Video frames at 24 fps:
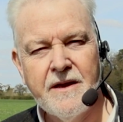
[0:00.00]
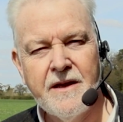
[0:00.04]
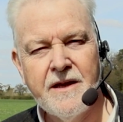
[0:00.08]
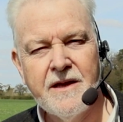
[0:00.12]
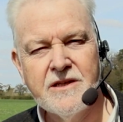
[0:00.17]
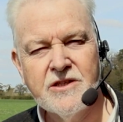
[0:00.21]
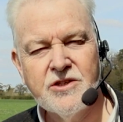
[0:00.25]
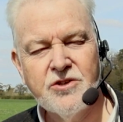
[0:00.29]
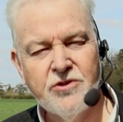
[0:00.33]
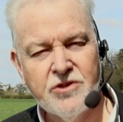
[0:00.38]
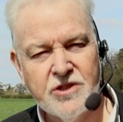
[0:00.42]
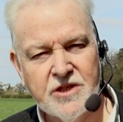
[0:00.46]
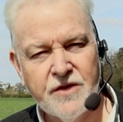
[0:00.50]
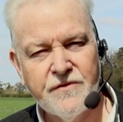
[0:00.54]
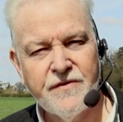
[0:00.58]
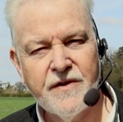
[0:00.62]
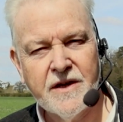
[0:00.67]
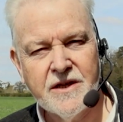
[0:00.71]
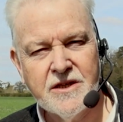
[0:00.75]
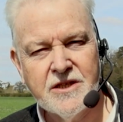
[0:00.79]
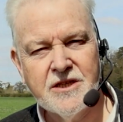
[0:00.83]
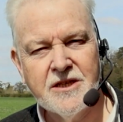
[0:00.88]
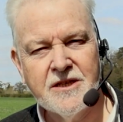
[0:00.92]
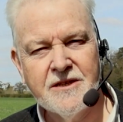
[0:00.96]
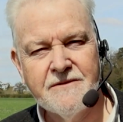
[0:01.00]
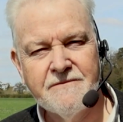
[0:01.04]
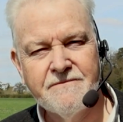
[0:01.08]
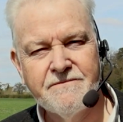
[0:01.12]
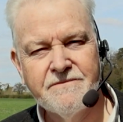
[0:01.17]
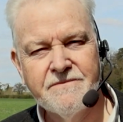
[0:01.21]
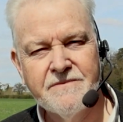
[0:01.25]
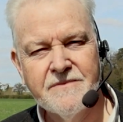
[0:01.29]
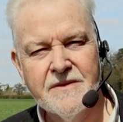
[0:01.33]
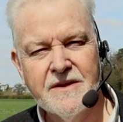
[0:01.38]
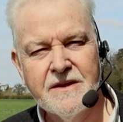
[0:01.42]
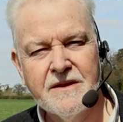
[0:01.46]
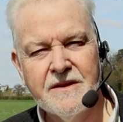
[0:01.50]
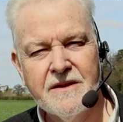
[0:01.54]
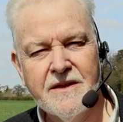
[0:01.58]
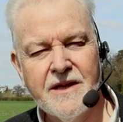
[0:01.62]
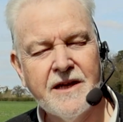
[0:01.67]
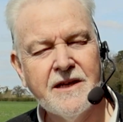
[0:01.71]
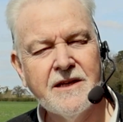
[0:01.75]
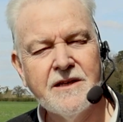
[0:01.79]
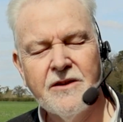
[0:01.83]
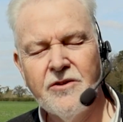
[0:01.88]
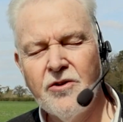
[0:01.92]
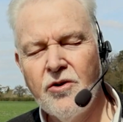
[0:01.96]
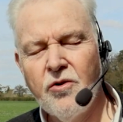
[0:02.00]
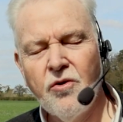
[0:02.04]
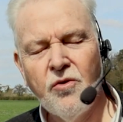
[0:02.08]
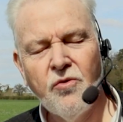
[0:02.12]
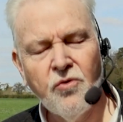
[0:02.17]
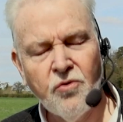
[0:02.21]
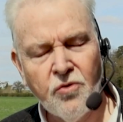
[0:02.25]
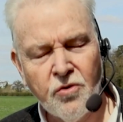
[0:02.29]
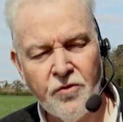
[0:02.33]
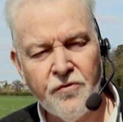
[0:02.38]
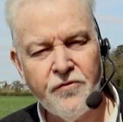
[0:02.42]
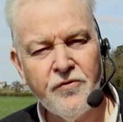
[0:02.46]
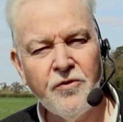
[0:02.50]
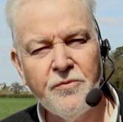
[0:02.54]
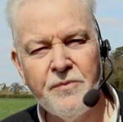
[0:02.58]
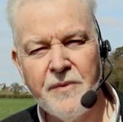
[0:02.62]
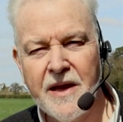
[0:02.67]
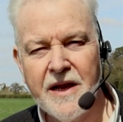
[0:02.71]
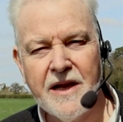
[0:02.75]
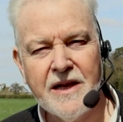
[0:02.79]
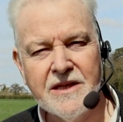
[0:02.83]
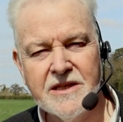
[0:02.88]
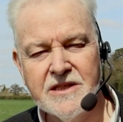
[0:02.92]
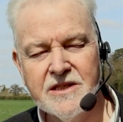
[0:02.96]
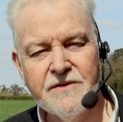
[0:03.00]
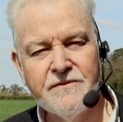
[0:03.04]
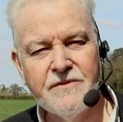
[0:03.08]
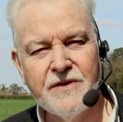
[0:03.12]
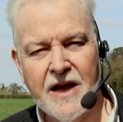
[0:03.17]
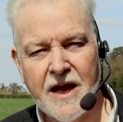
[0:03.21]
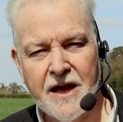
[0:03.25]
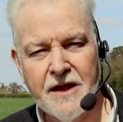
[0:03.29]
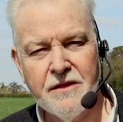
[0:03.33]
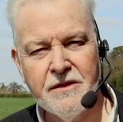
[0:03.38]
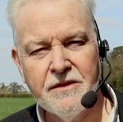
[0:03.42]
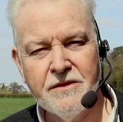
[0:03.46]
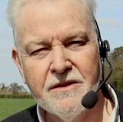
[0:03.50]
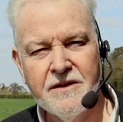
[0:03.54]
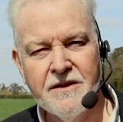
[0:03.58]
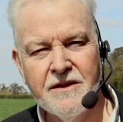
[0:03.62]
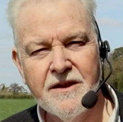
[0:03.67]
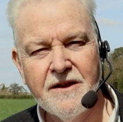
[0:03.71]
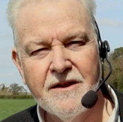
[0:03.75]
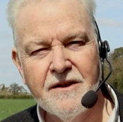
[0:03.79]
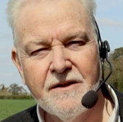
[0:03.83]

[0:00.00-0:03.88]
is crucifixion, that awful means of death